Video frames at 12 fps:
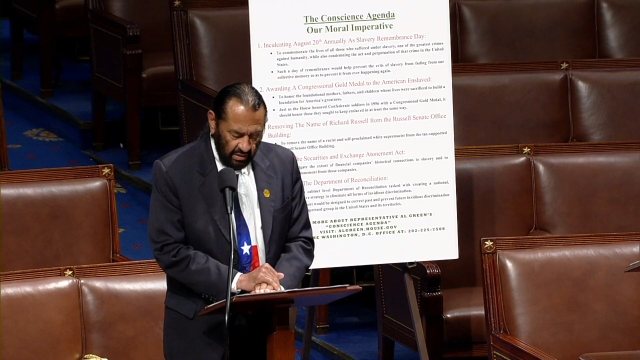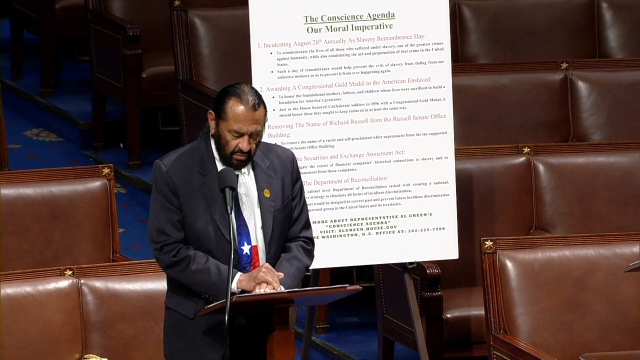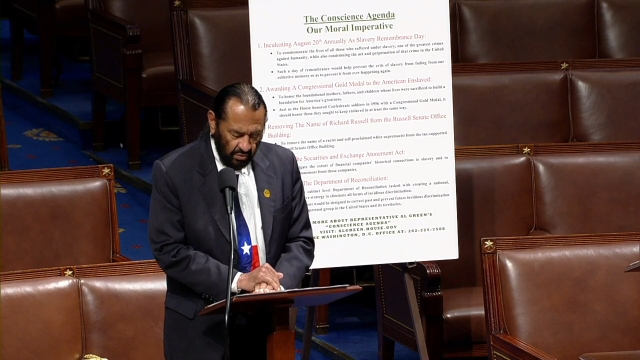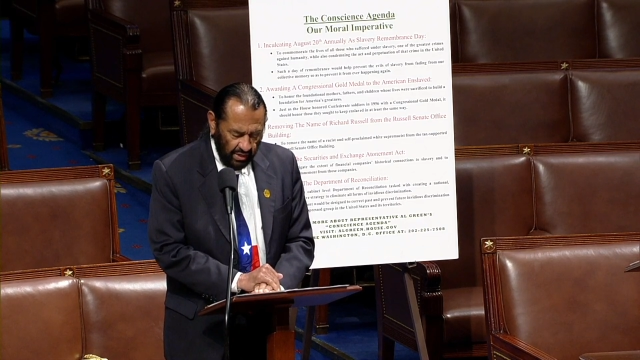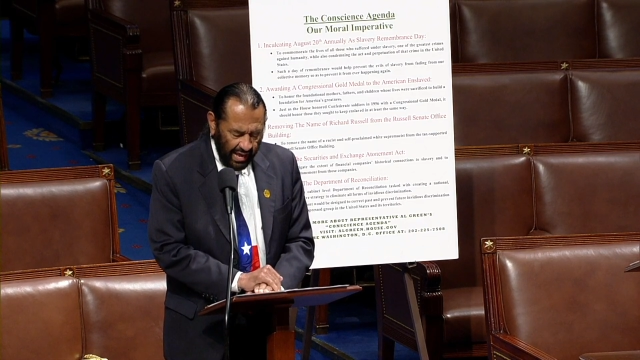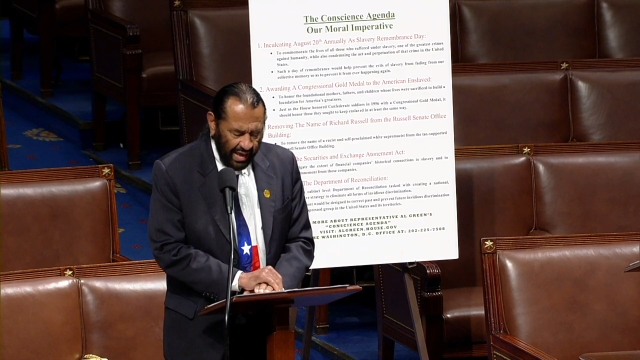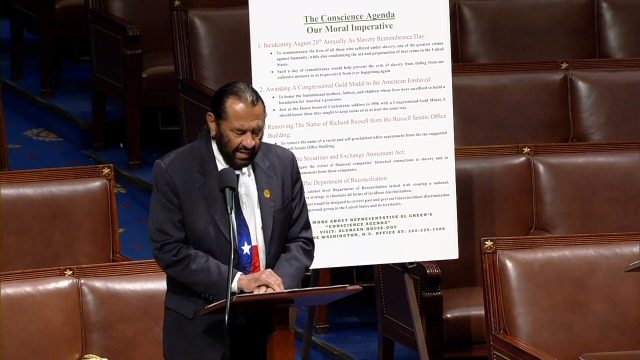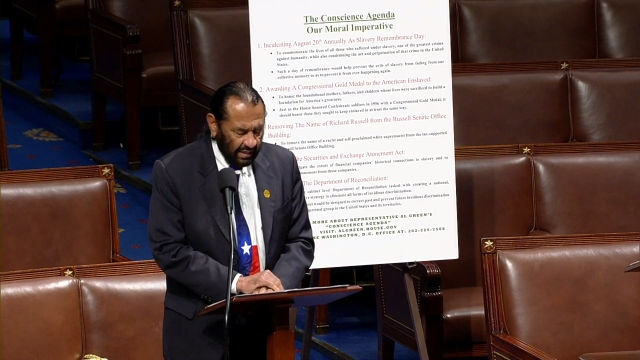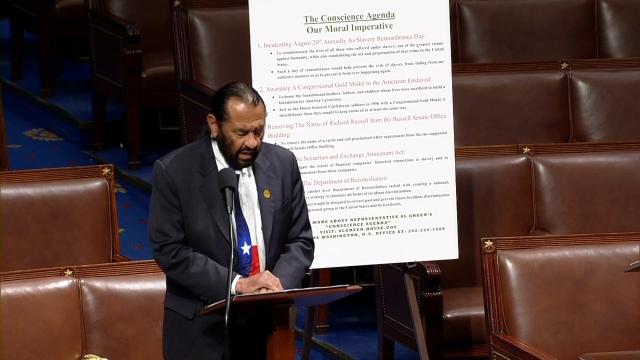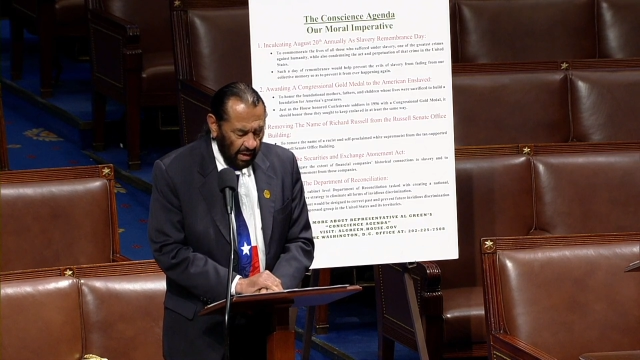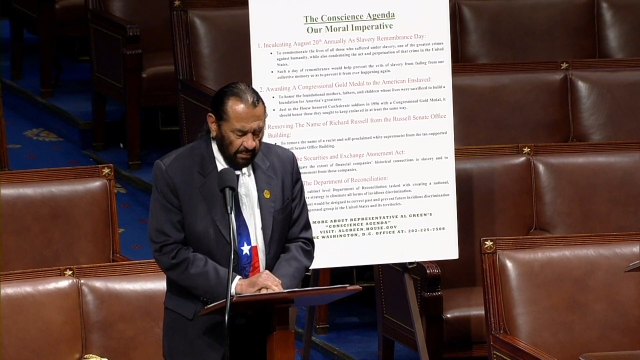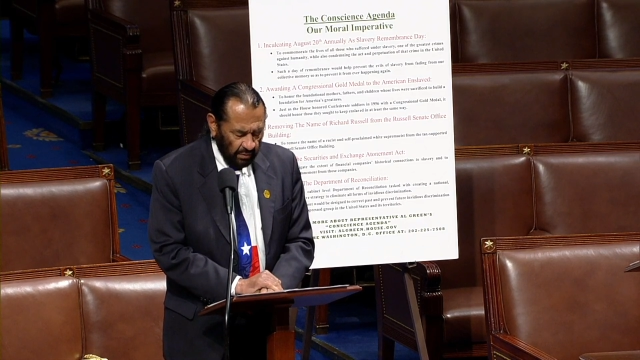We had a
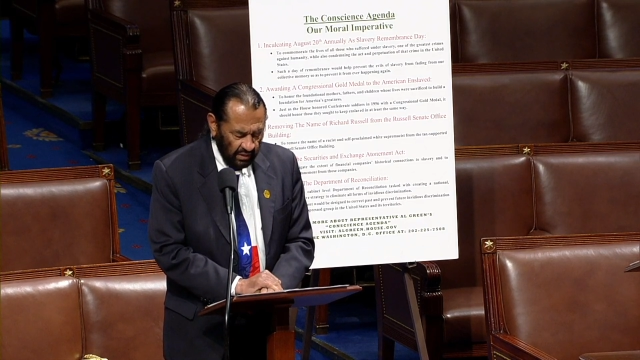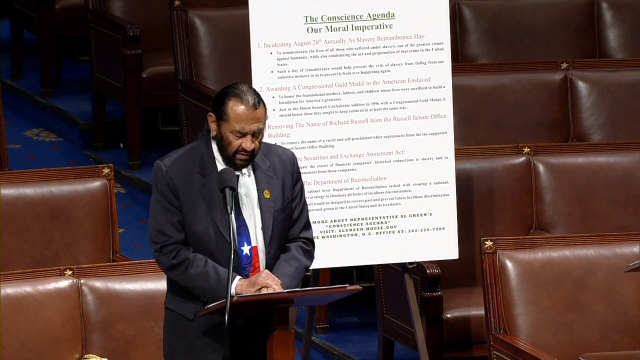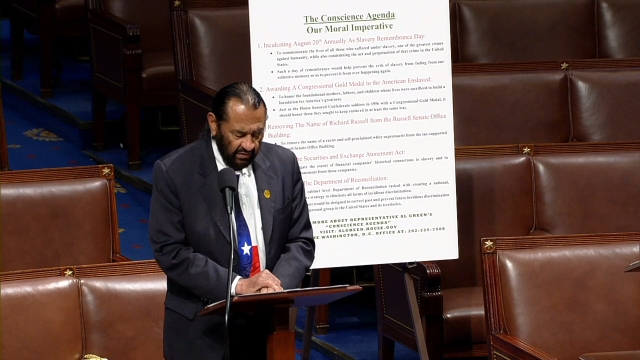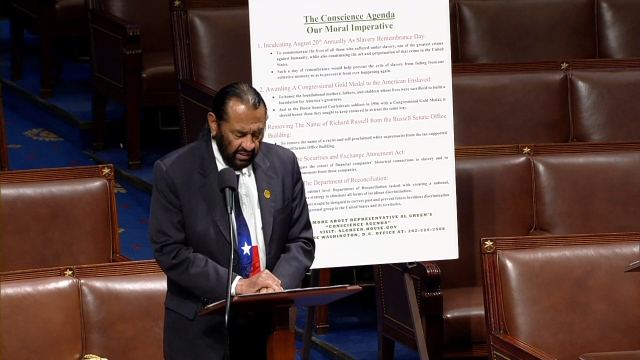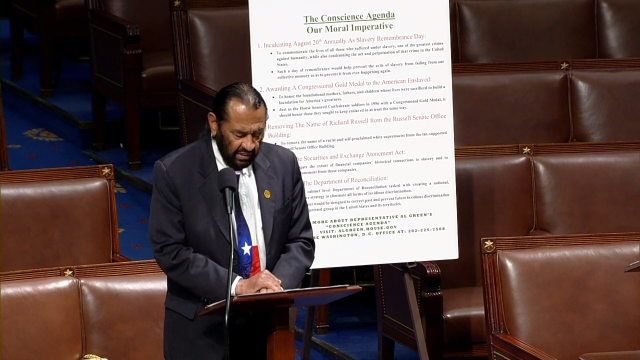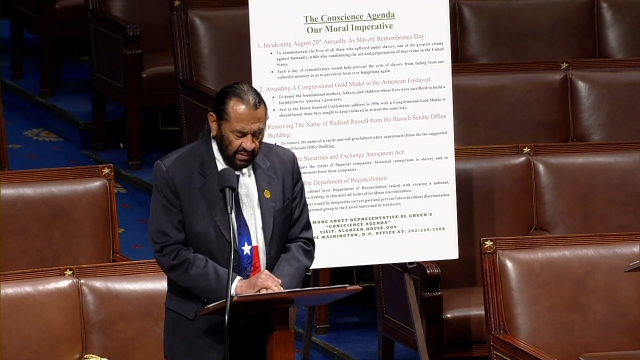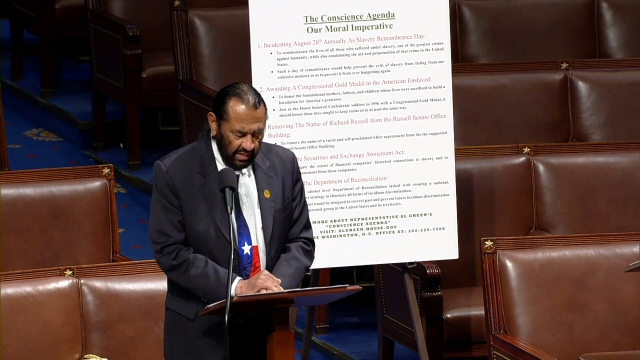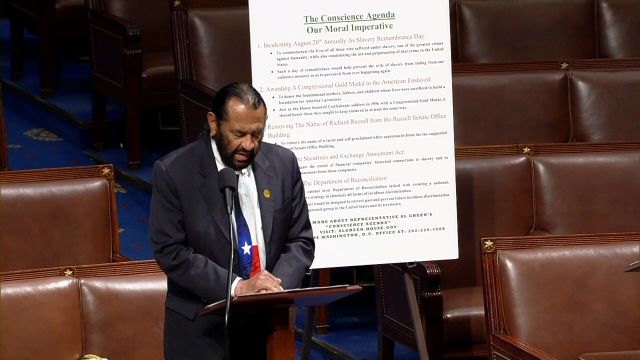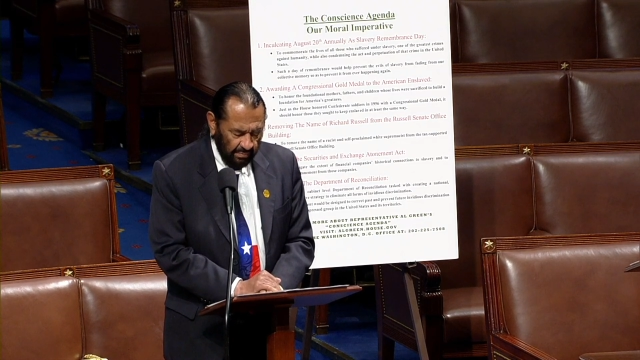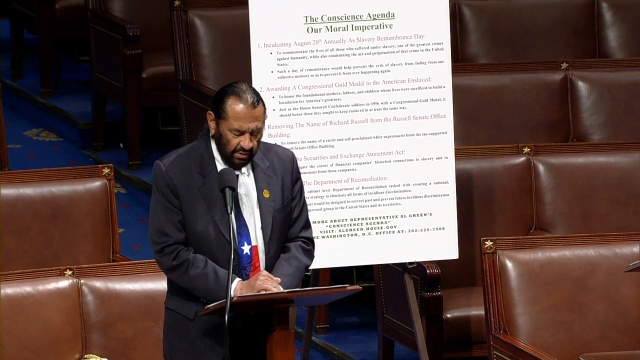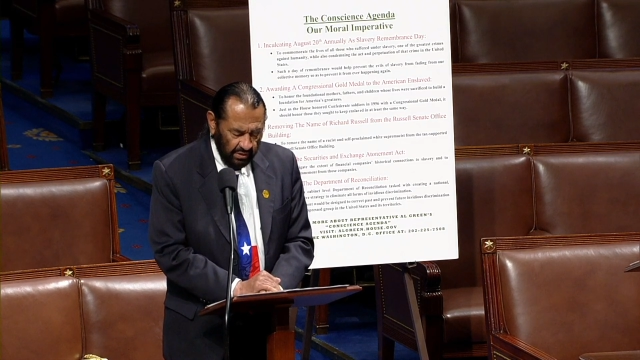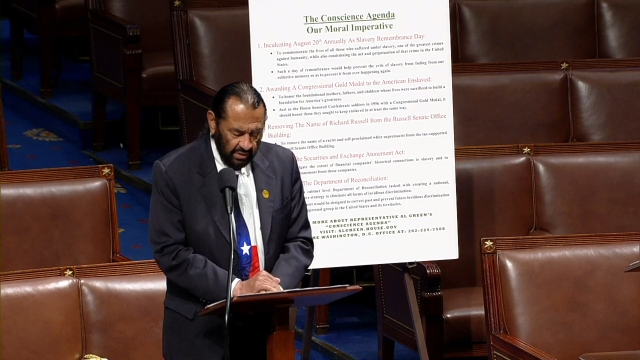couple living in the
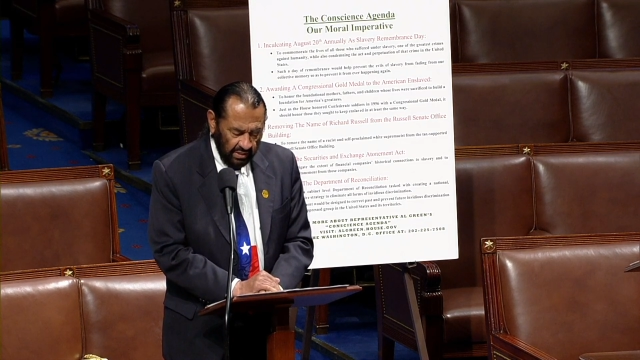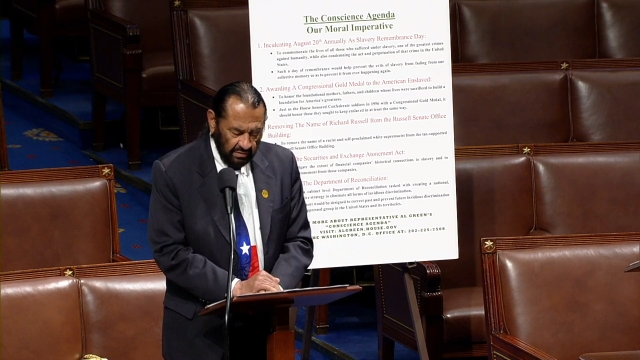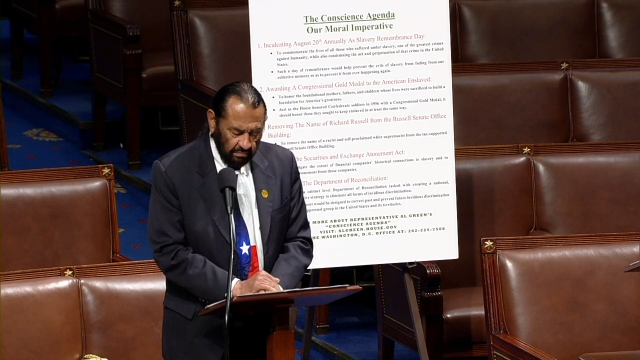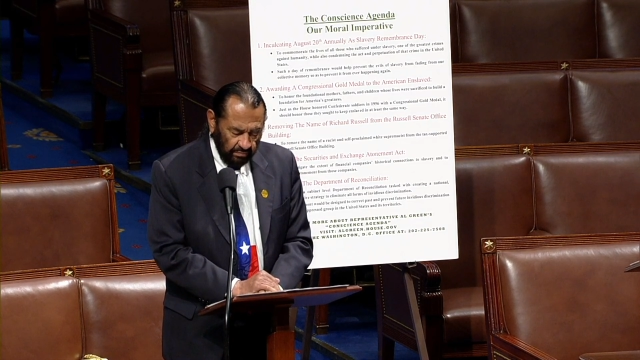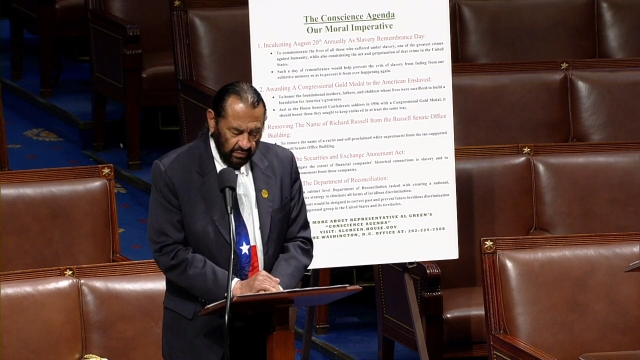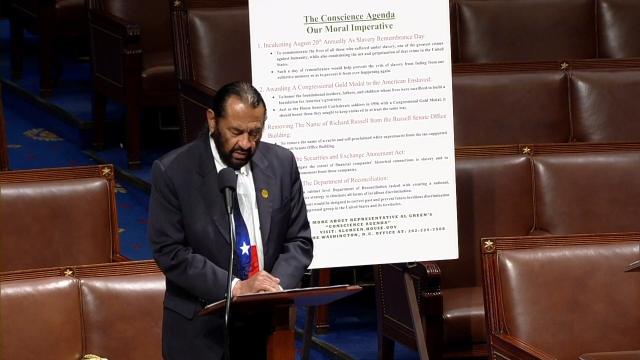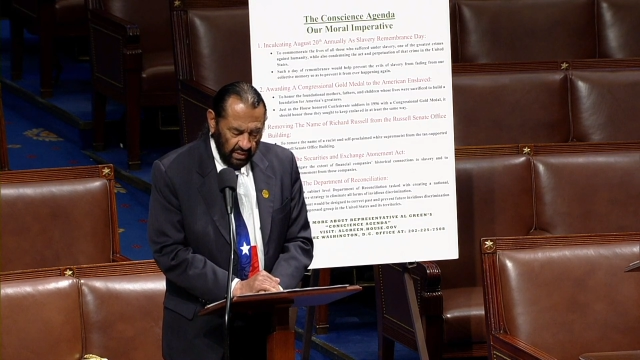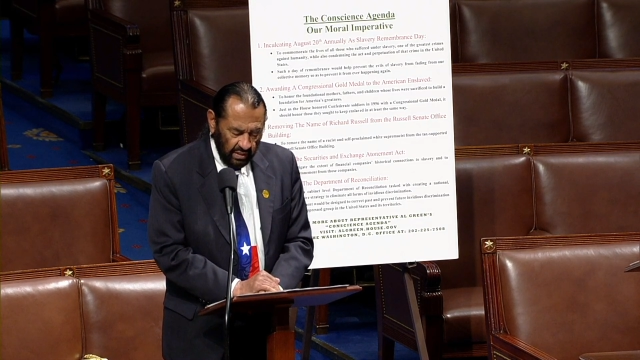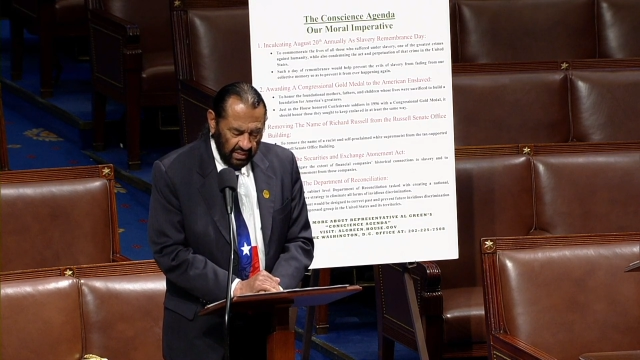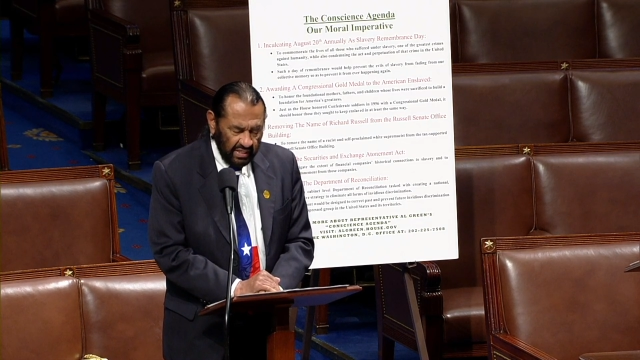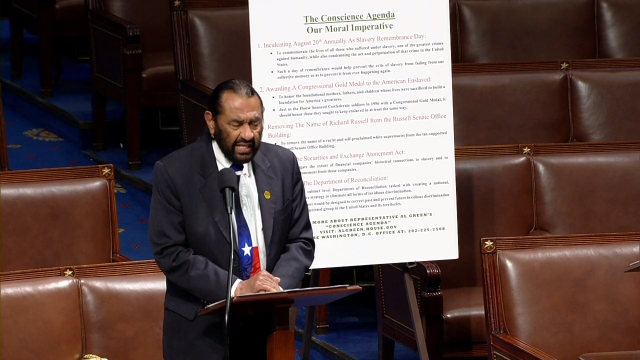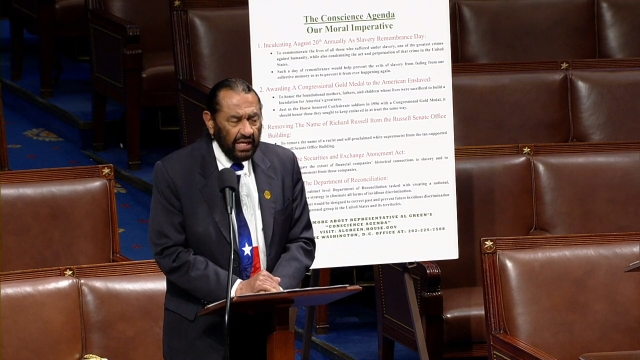neighborhood
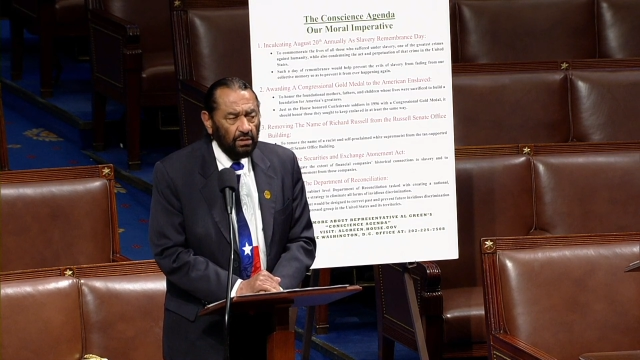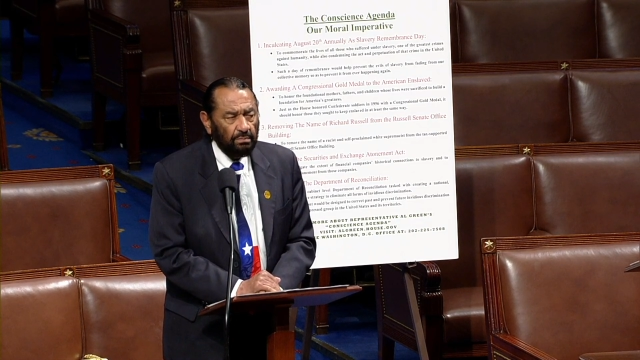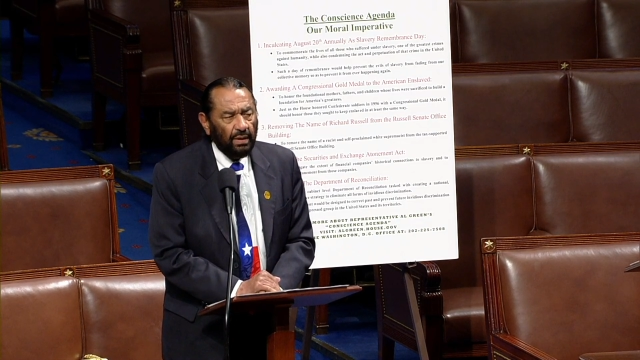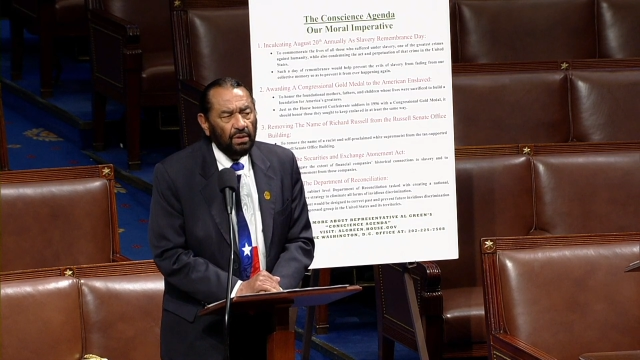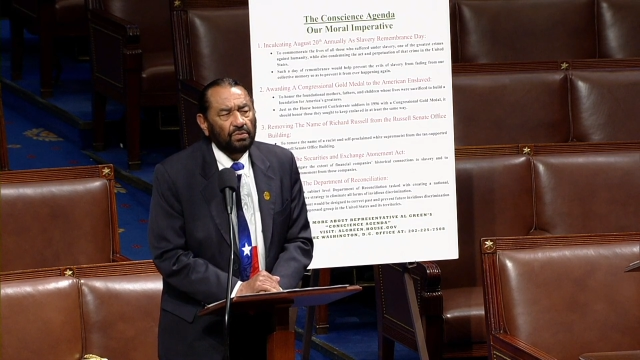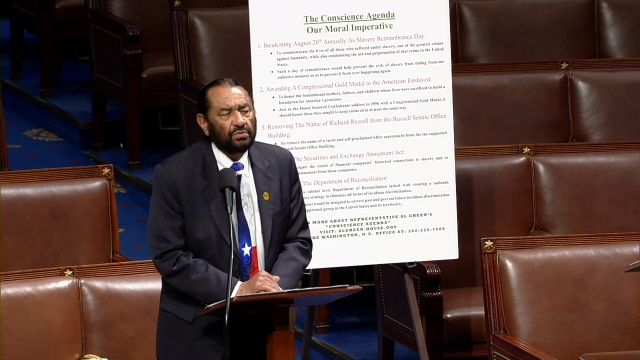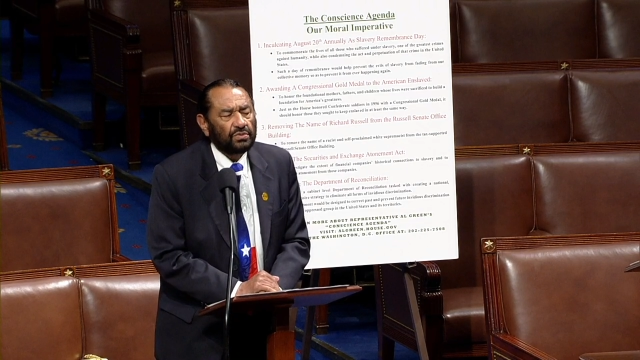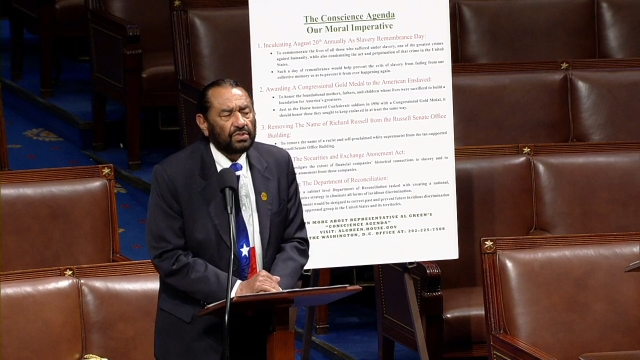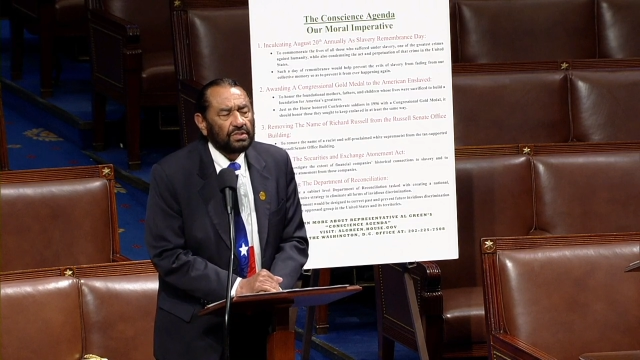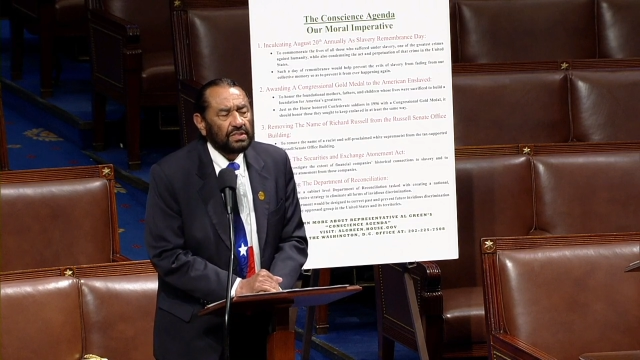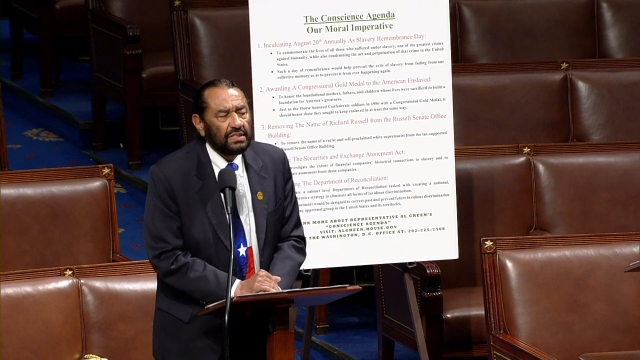the Gilbos.